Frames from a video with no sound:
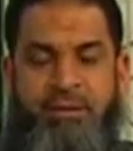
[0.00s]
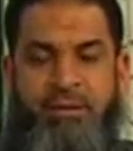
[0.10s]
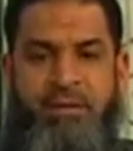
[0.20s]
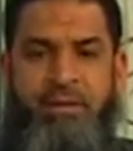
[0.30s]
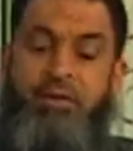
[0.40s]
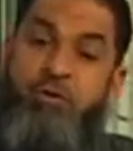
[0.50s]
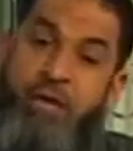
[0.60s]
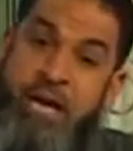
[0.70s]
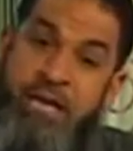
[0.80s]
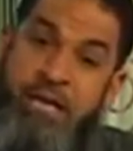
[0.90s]
so you
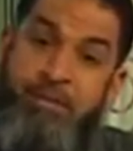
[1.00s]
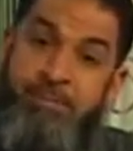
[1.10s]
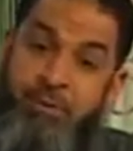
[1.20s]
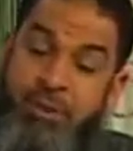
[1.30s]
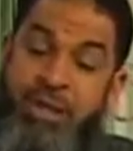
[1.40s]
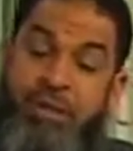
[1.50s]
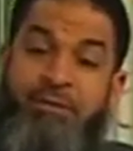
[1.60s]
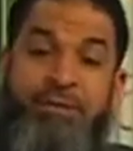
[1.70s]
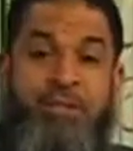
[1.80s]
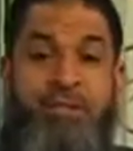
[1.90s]
can help
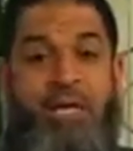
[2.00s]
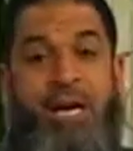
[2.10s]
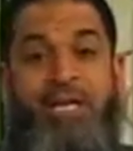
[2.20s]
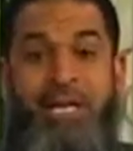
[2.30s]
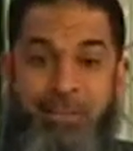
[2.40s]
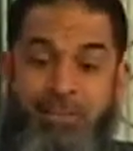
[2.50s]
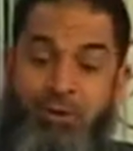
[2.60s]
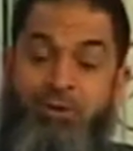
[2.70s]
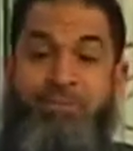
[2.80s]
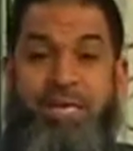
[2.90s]
yourselves and help the
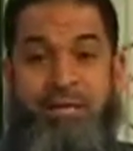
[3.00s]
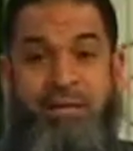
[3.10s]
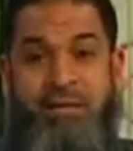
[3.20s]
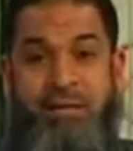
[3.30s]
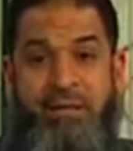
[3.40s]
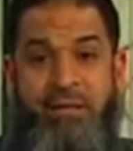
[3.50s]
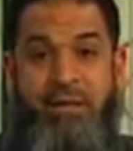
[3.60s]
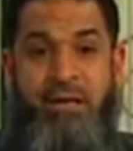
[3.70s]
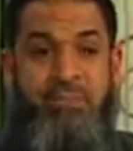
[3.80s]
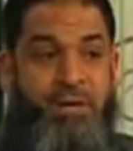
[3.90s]
Ummah.
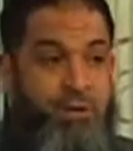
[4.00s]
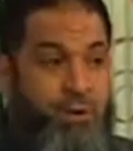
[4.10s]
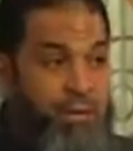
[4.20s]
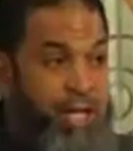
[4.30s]
Because